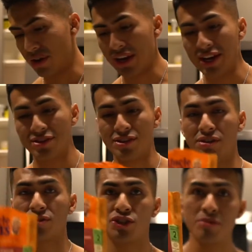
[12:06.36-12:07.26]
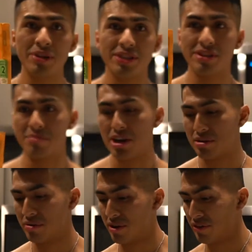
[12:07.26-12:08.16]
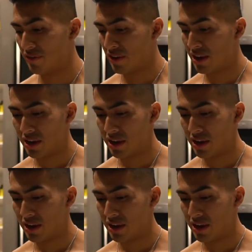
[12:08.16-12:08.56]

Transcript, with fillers: Okay, so 2 minutes in the microwave.